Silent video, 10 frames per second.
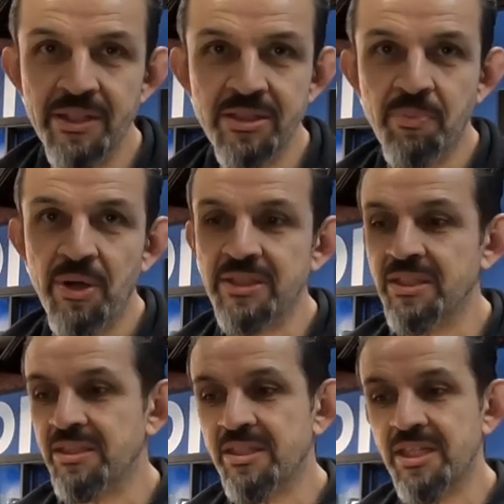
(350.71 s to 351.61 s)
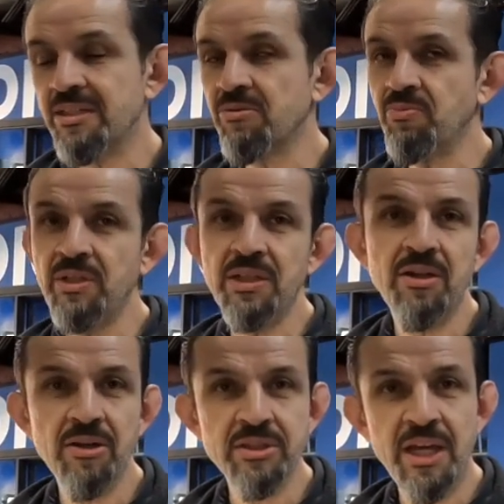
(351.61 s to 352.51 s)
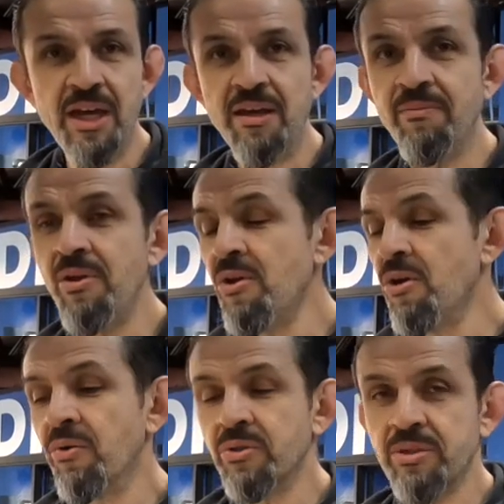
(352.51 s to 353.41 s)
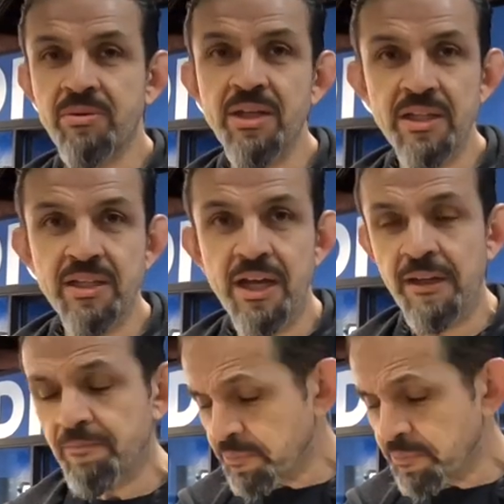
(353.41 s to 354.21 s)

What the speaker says: It's a process that takes a really long time or something like that.